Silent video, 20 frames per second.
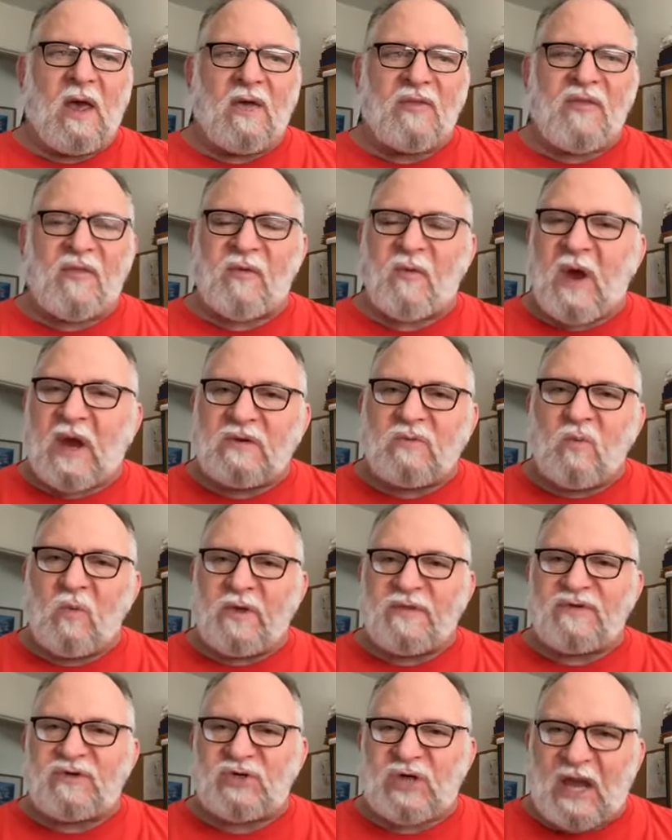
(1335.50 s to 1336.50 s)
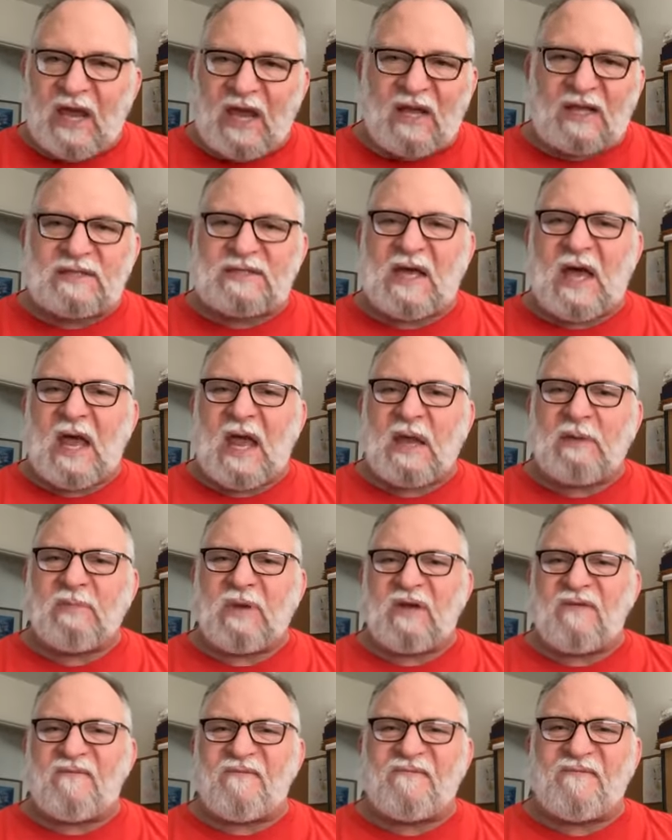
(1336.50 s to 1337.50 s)
threatened with jail time
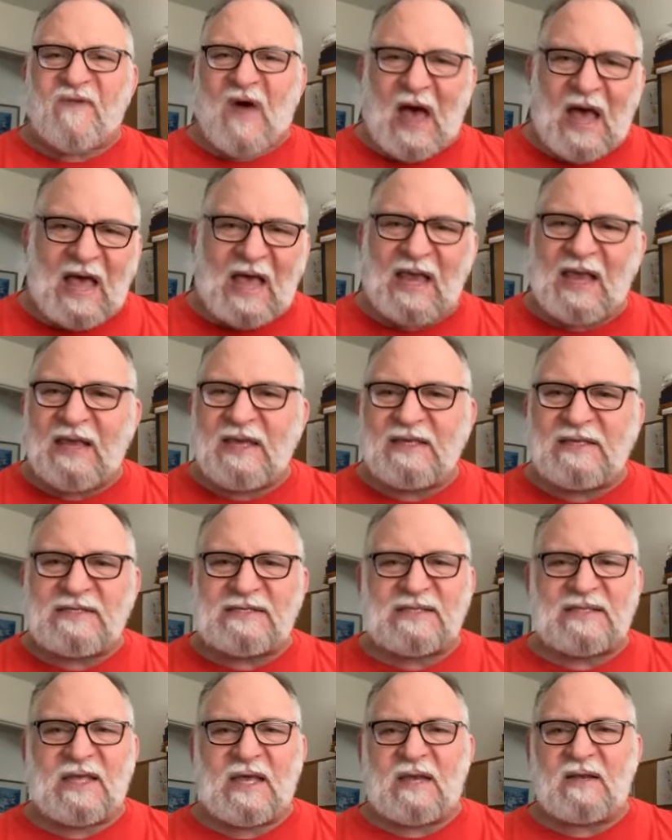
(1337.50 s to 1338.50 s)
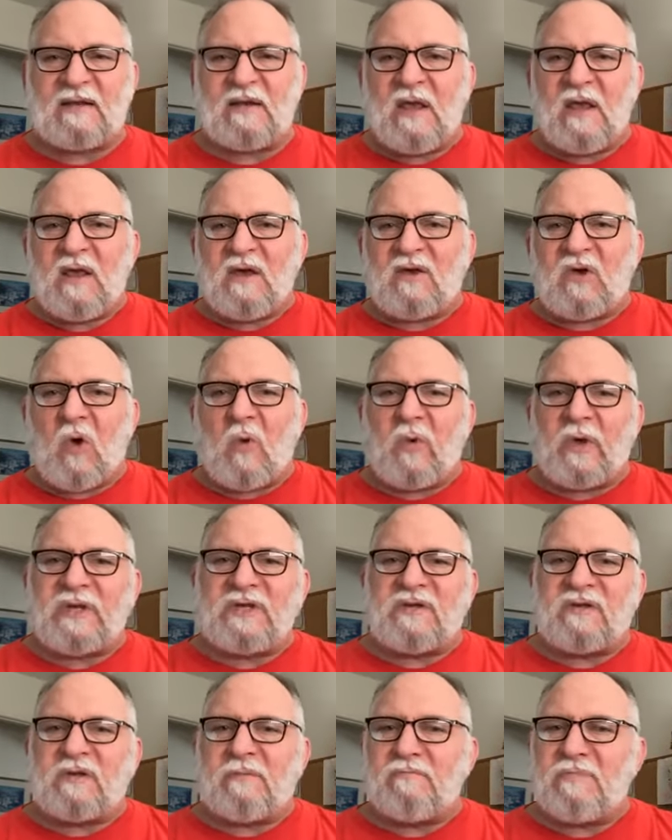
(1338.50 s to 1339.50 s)
and fines that go
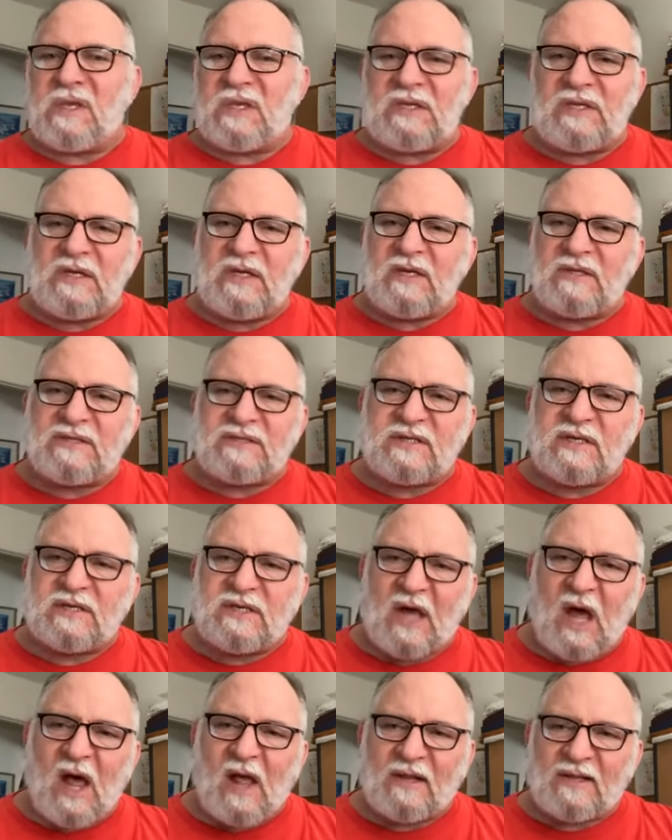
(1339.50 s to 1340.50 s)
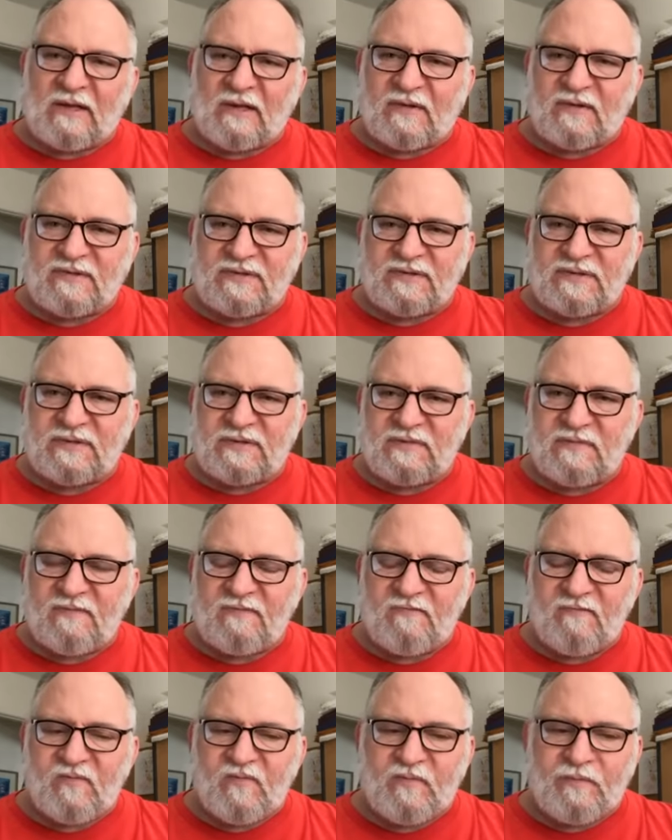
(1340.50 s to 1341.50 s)
into the millions of dollars.
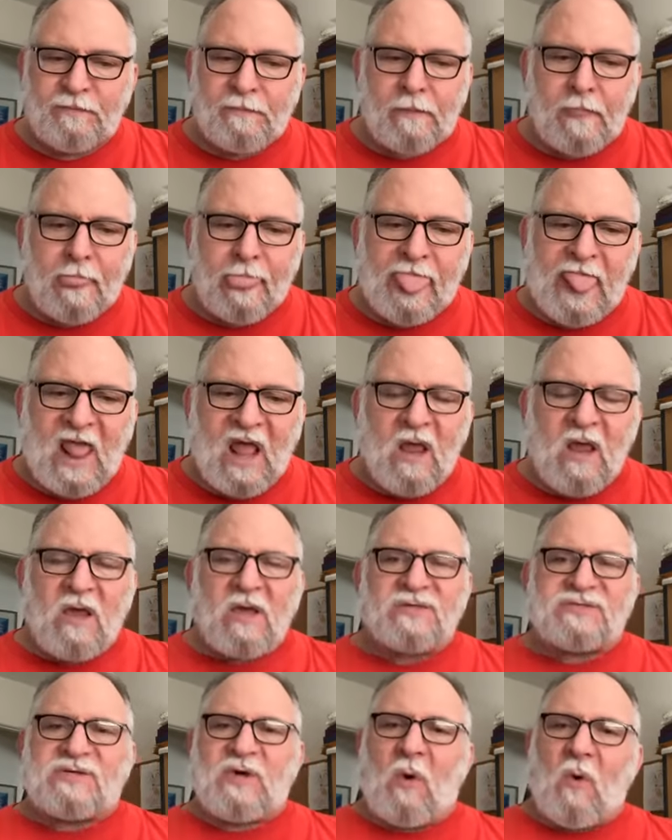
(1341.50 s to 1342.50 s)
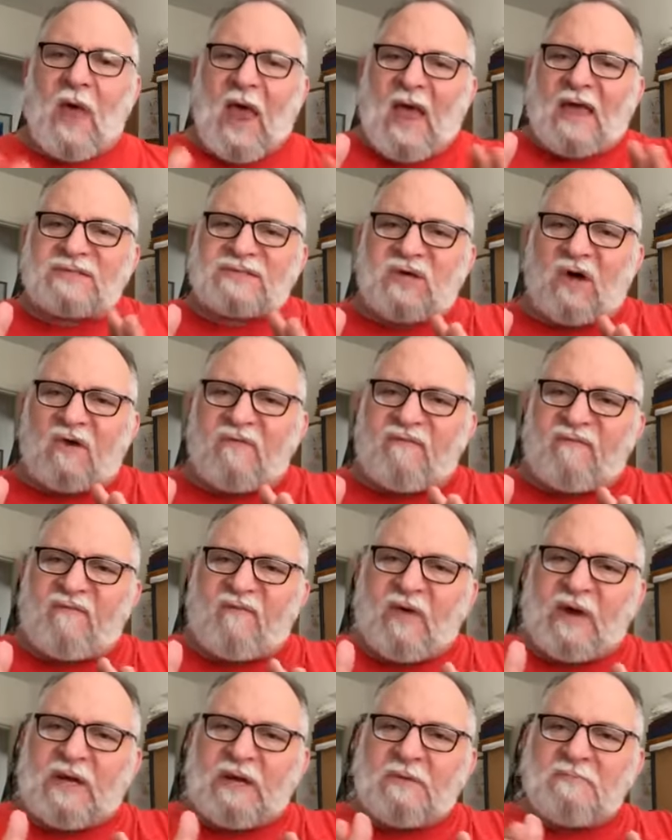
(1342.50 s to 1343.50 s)
So as our
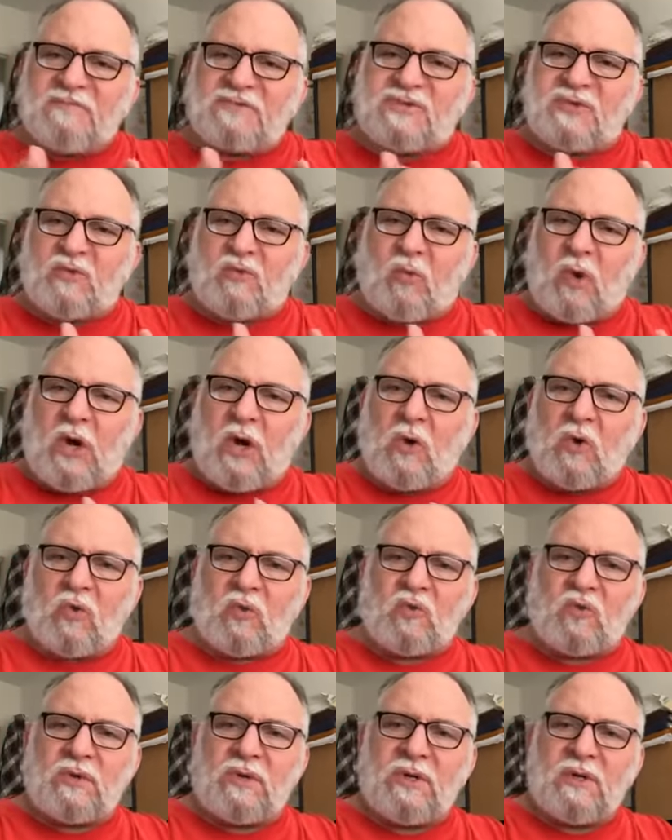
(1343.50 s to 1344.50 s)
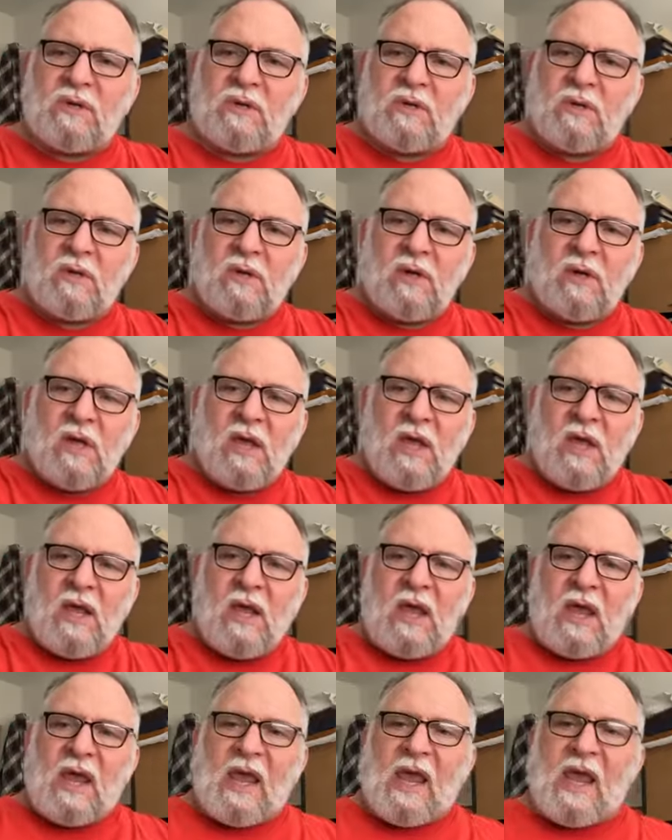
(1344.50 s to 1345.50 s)
freedoms erode,
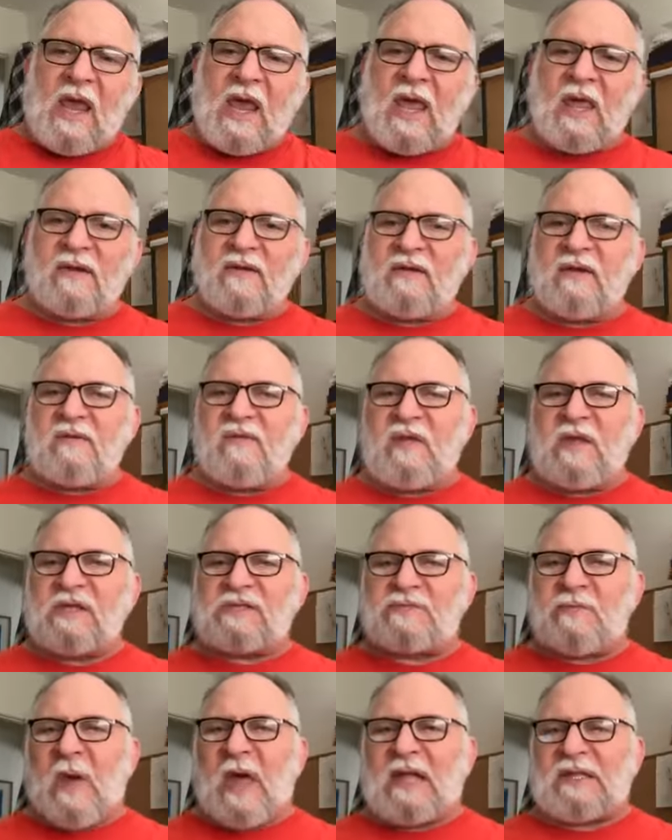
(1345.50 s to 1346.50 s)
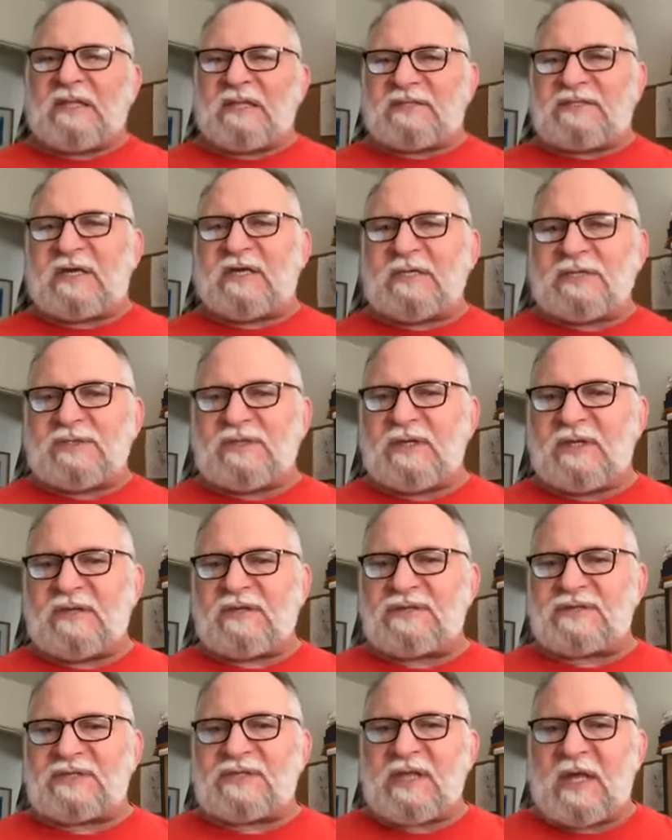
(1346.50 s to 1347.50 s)
and these
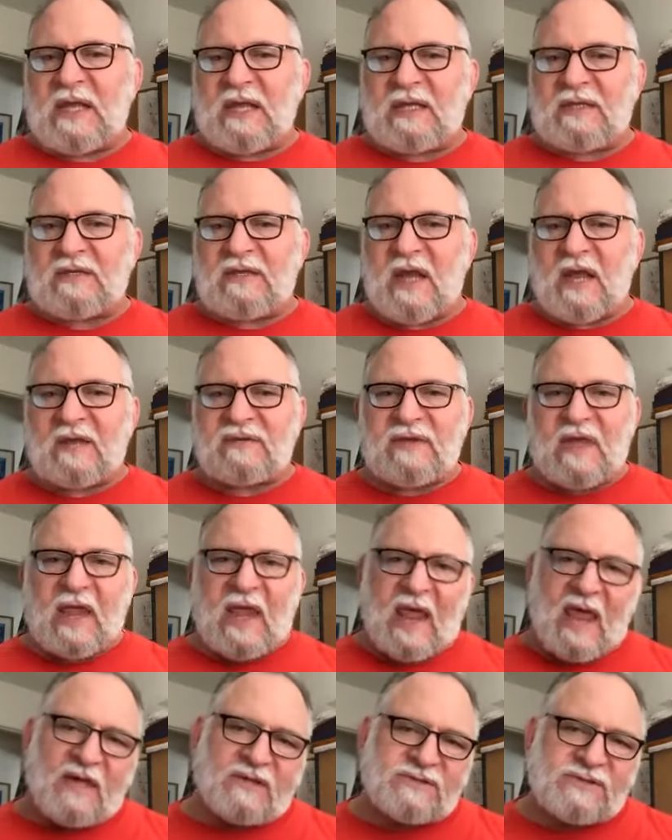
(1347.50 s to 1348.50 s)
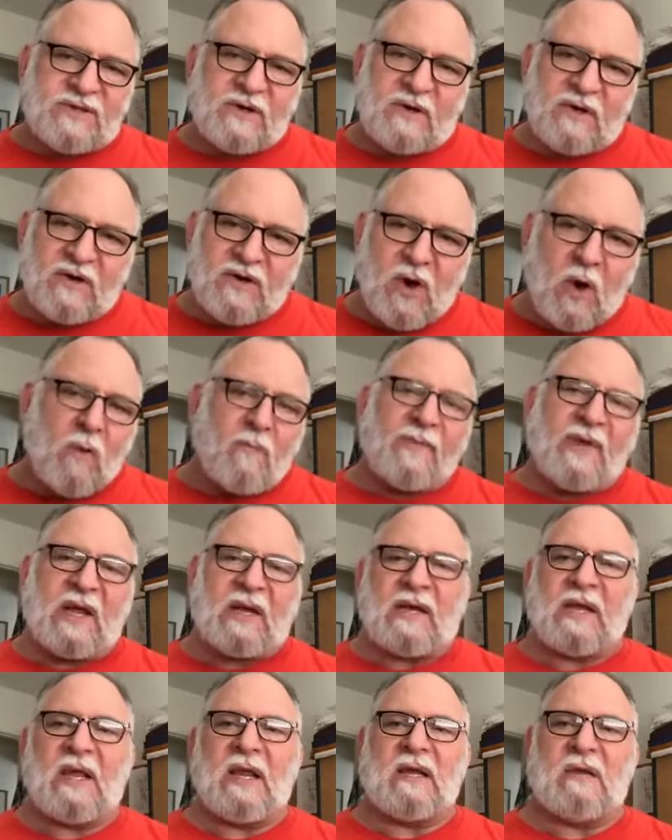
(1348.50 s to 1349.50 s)
politicians think that they answer to
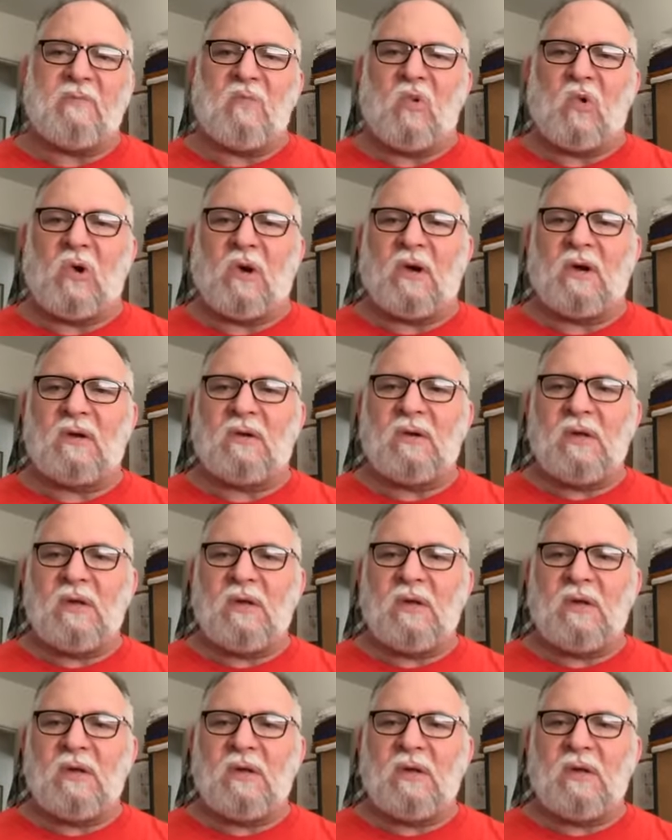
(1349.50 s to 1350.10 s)
nobody anymore,